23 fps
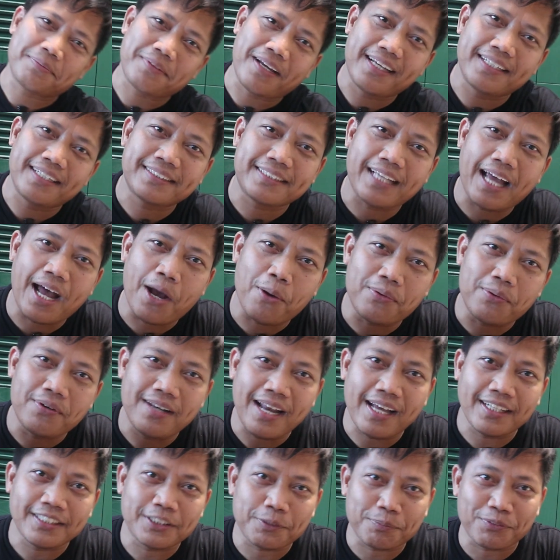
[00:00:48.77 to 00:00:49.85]
up, guys? Our
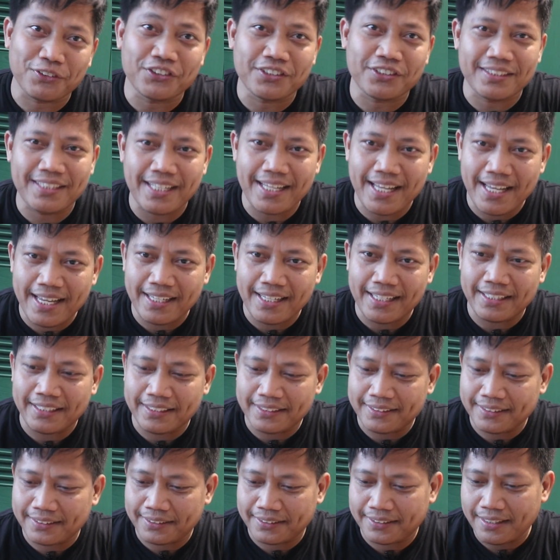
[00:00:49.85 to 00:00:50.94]
lunch for today
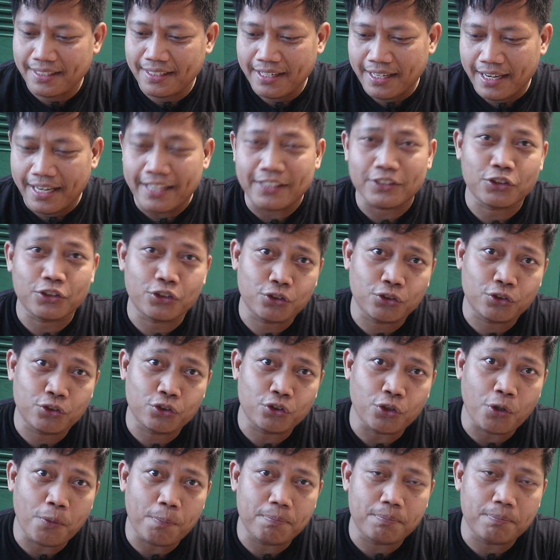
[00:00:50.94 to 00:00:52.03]
is a
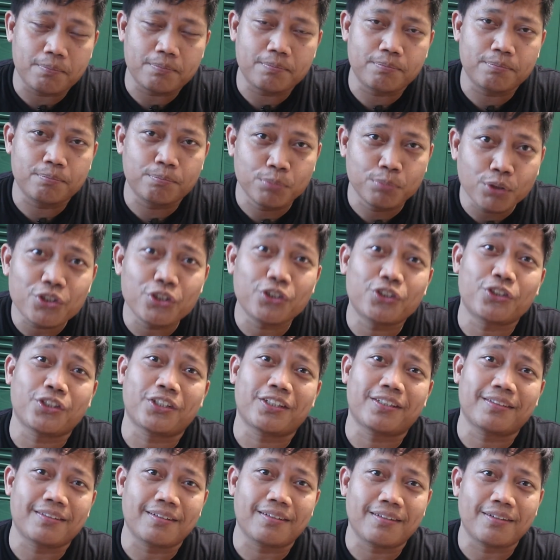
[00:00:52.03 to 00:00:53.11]
Sop Buntut
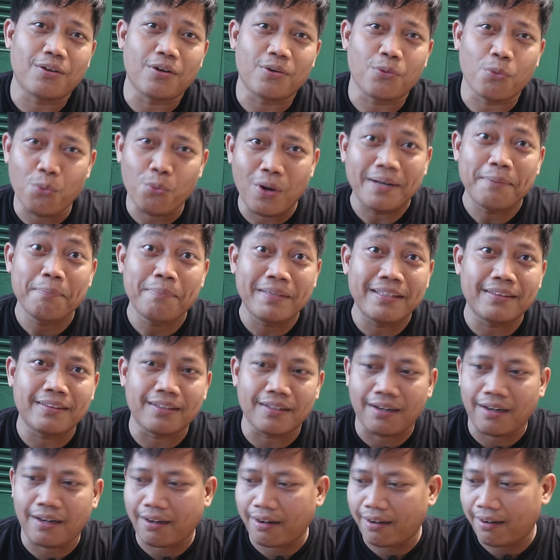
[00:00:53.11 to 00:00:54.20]
1
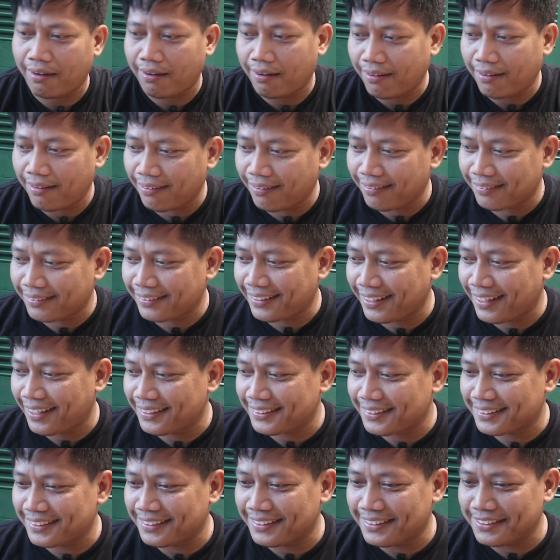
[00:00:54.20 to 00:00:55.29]
meter. Okay,
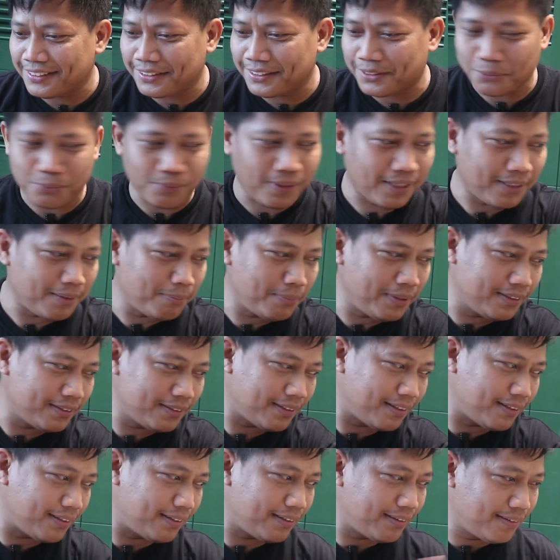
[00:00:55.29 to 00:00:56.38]
so this is 1
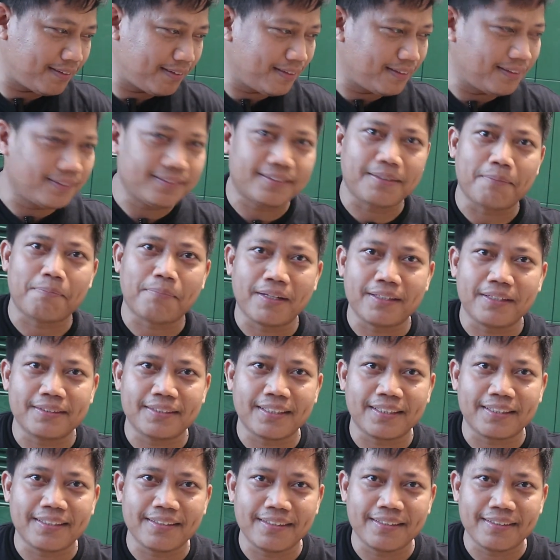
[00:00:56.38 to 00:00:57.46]
meter. Sa
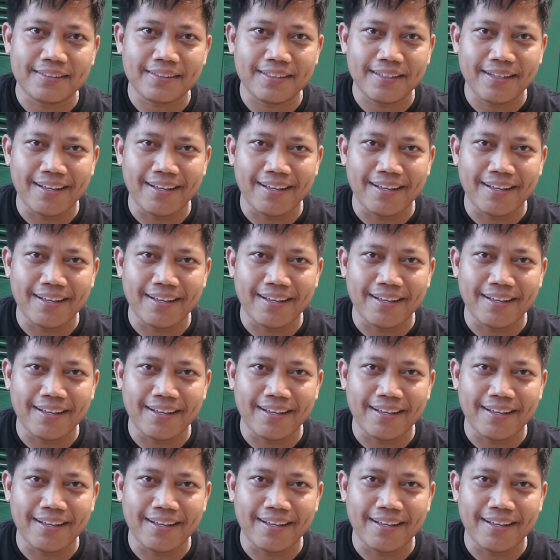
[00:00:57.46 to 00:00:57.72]
panjang ini.